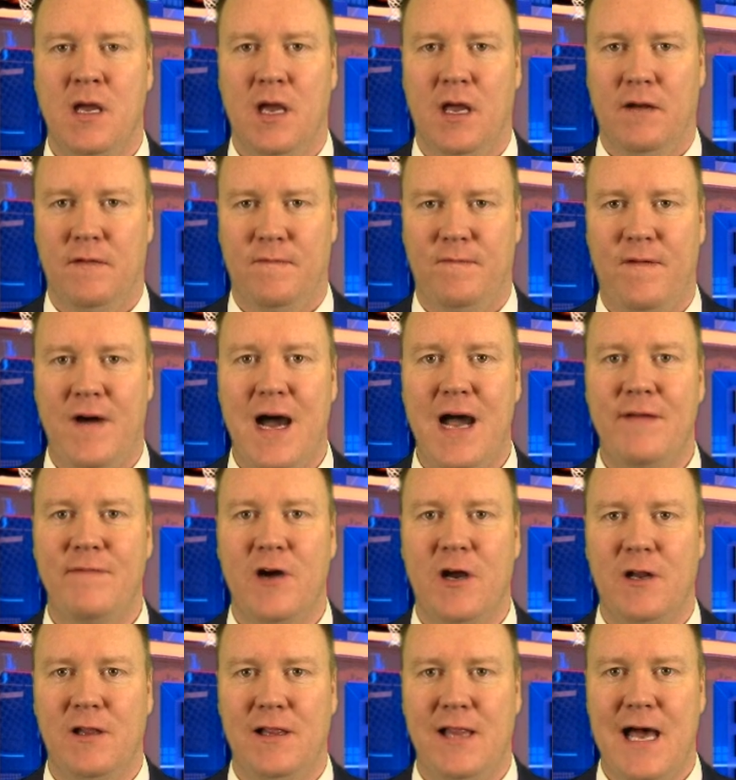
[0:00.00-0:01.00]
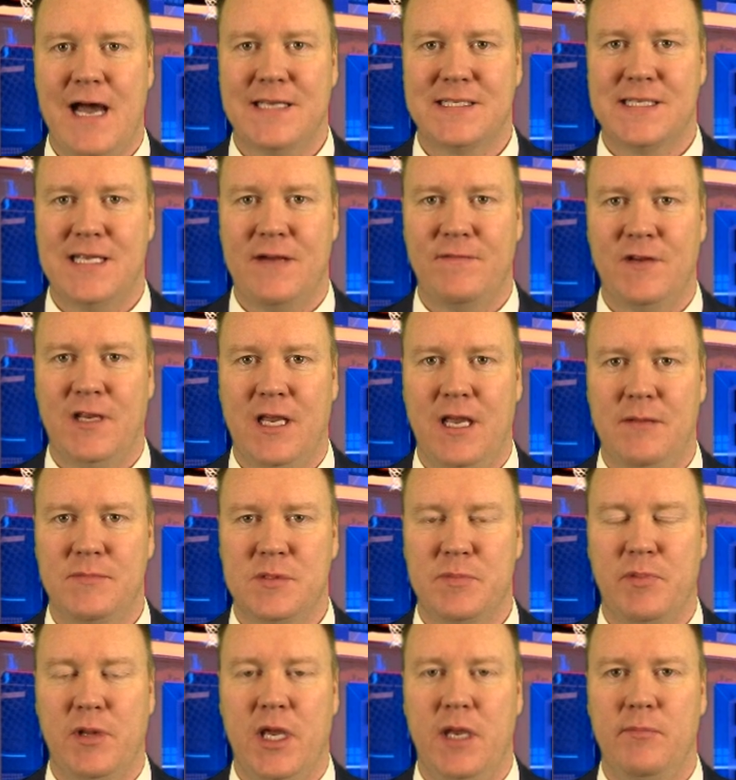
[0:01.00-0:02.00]
And 5 out of the last 7 games
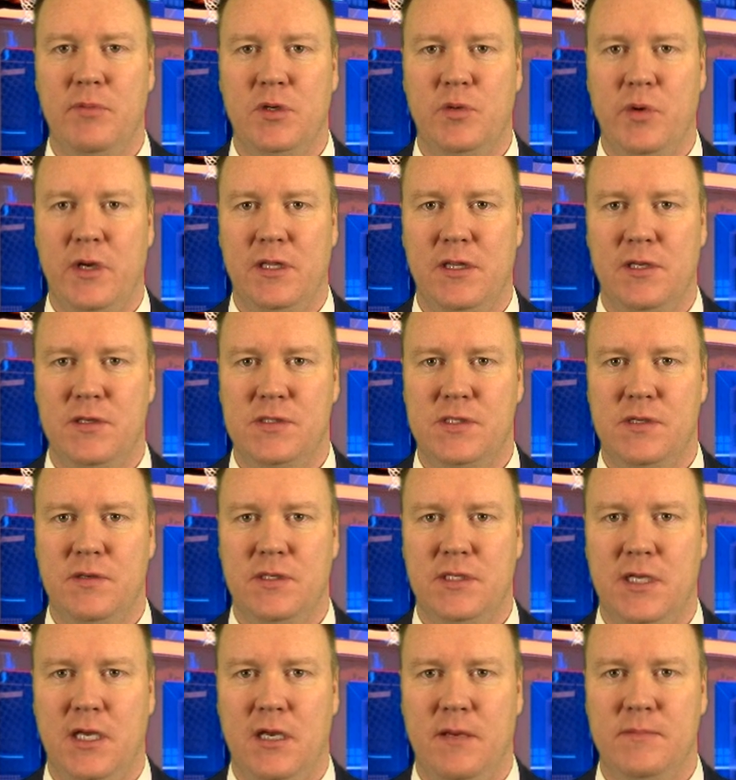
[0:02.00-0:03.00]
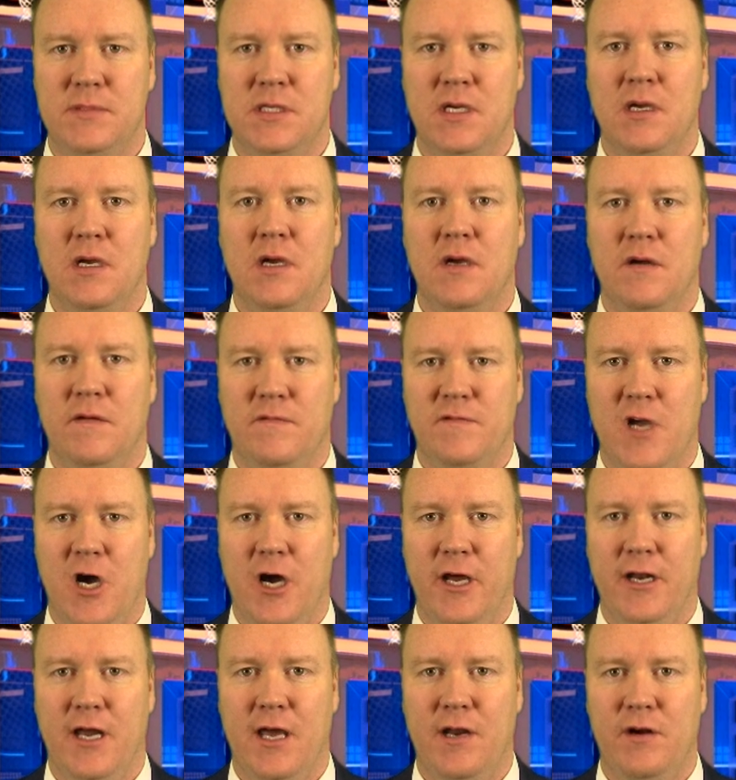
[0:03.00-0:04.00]
played between these two teams have
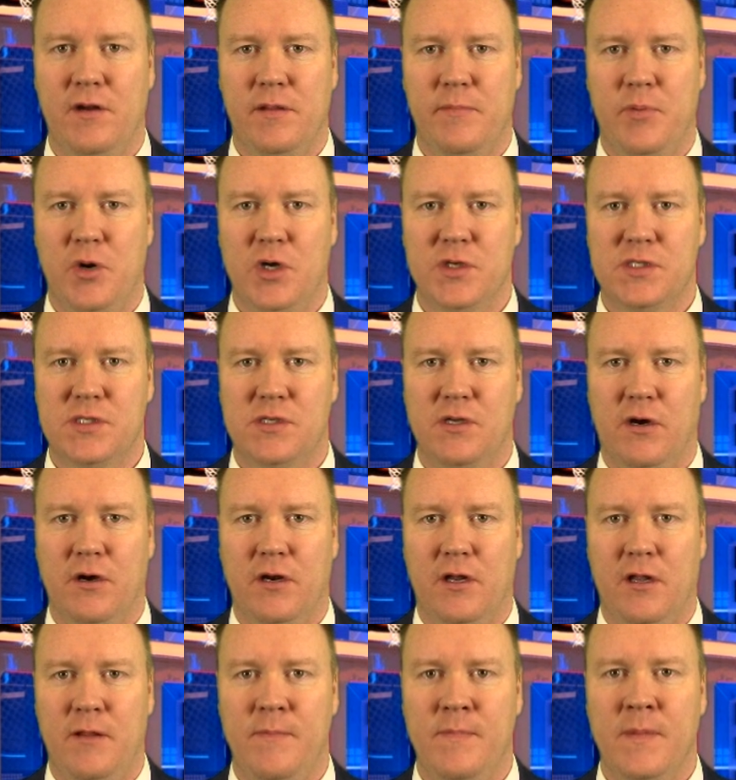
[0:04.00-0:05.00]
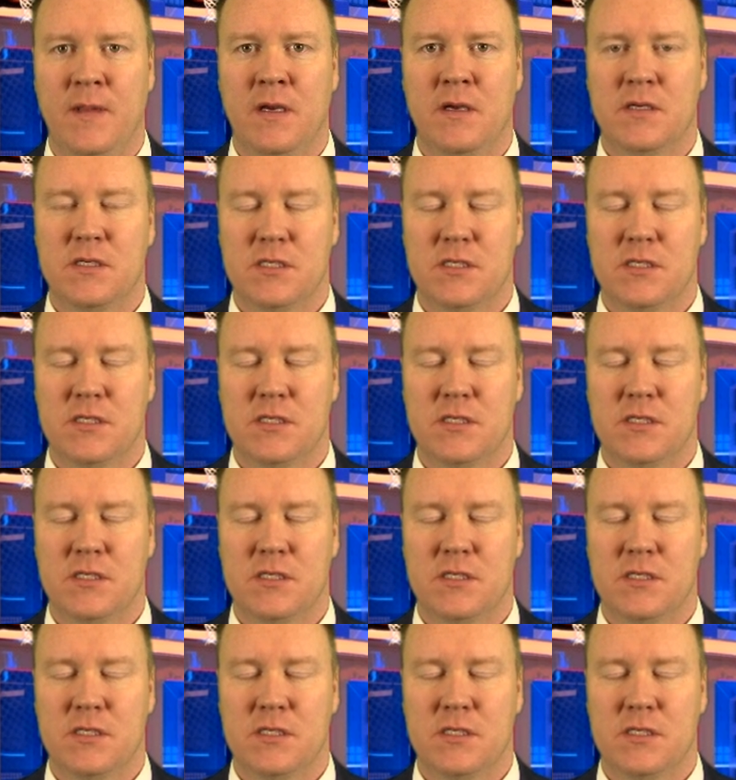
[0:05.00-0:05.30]
gone under the post total.